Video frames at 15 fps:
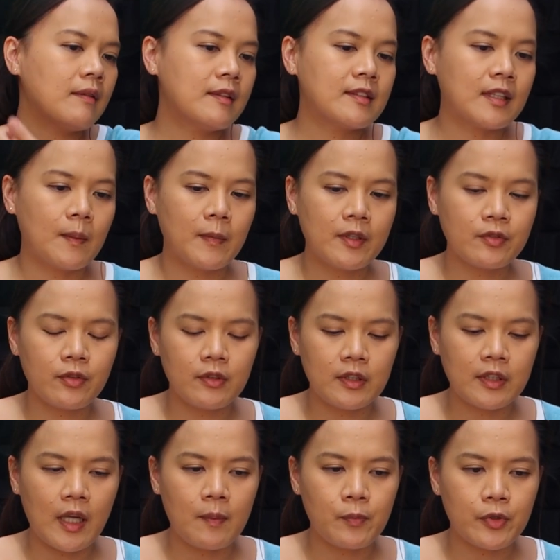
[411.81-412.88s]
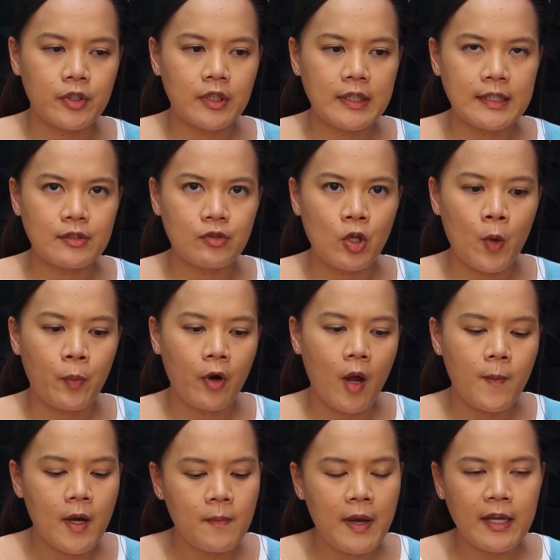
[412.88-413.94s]
now it's summer, so the temperature is no
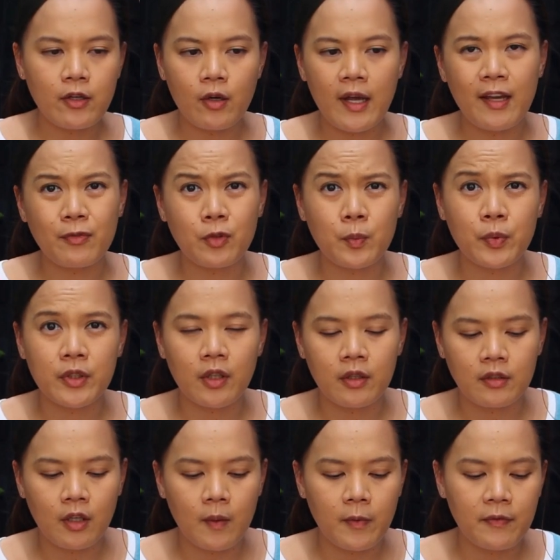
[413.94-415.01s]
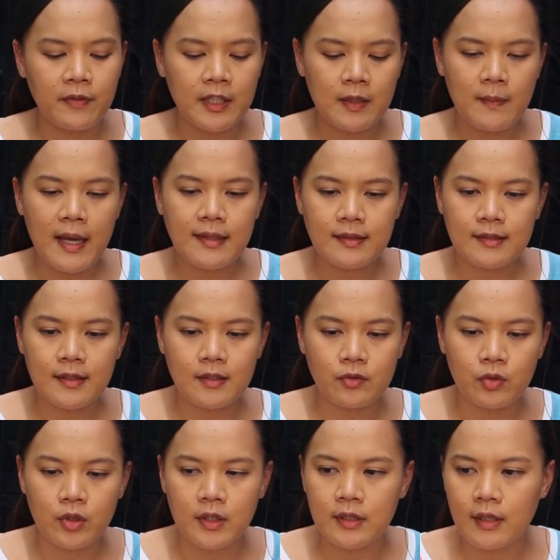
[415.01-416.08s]
problem. I don't have to put it on top of heat mats. It's
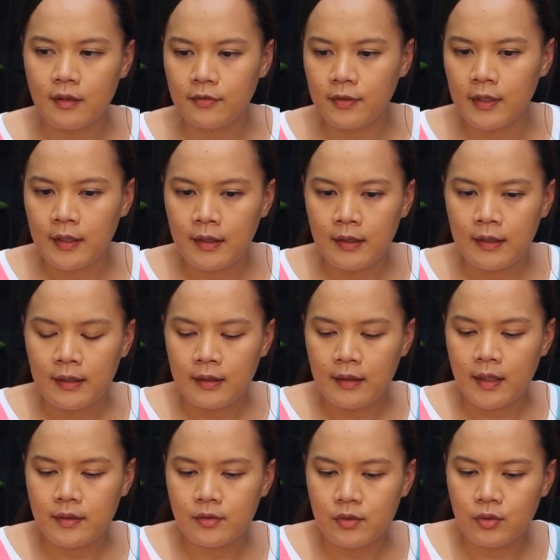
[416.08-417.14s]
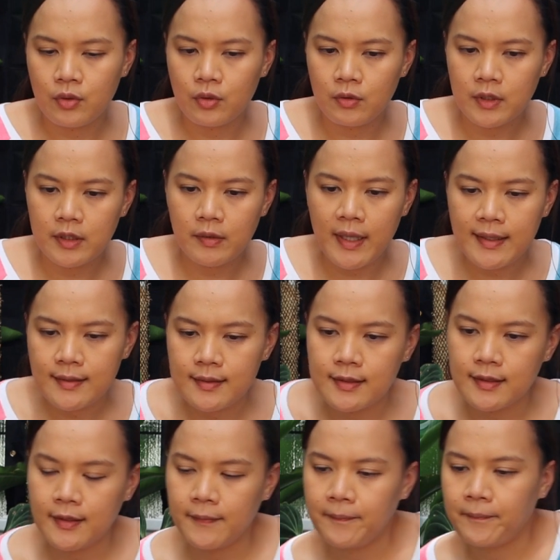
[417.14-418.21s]
good enough. Let's do the
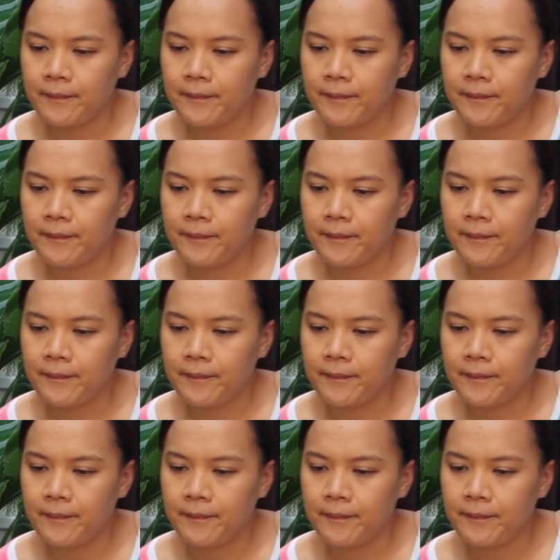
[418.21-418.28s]
rest.